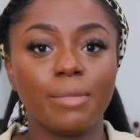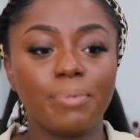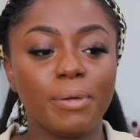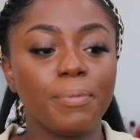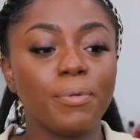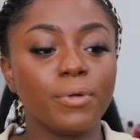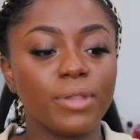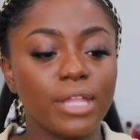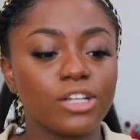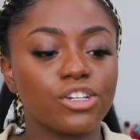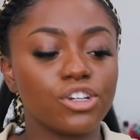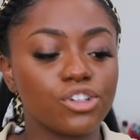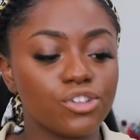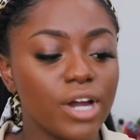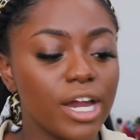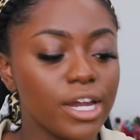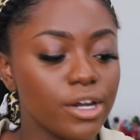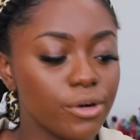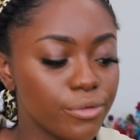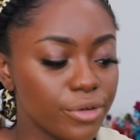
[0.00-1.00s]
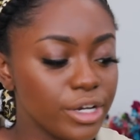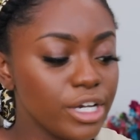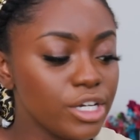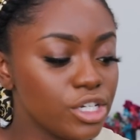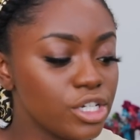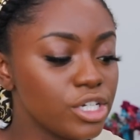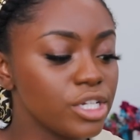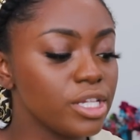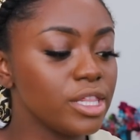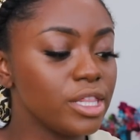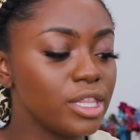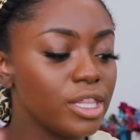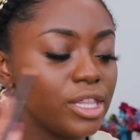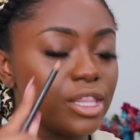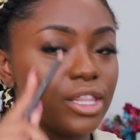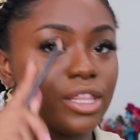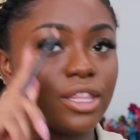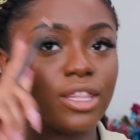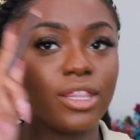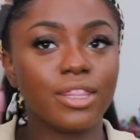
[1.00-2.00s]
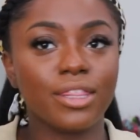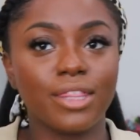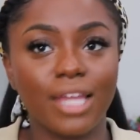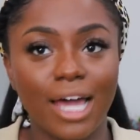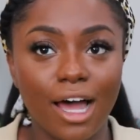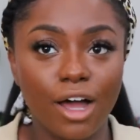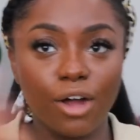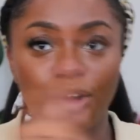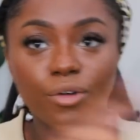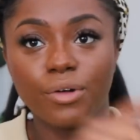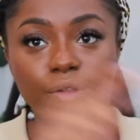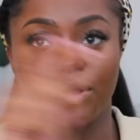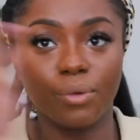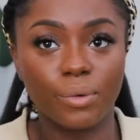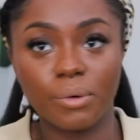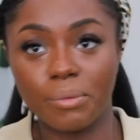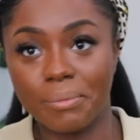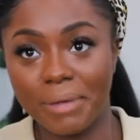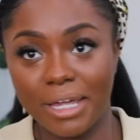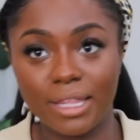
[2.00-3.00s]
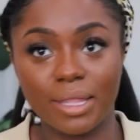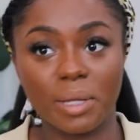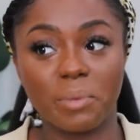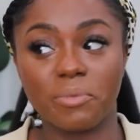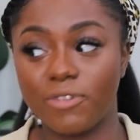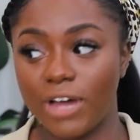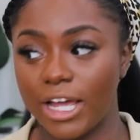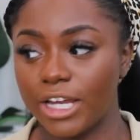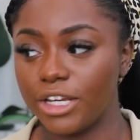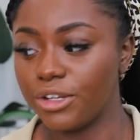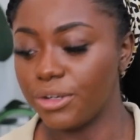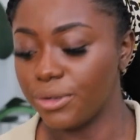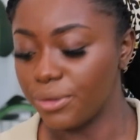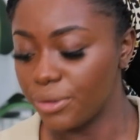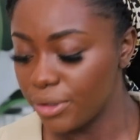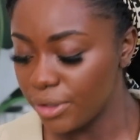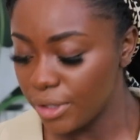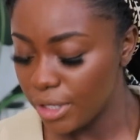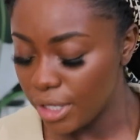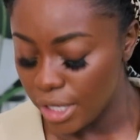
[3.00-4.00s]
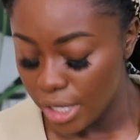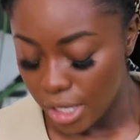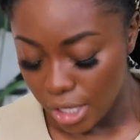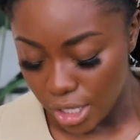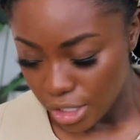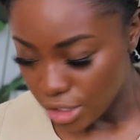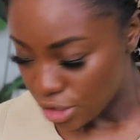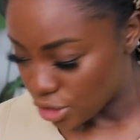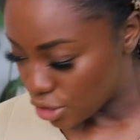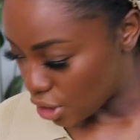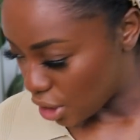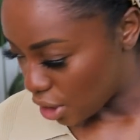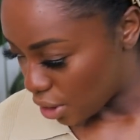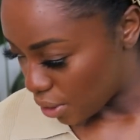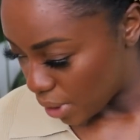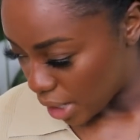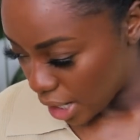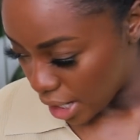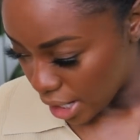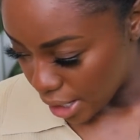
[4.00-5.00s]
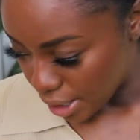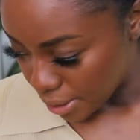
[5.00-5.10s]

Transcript: people that you're trying to reach, the algorithm will make them find you. So,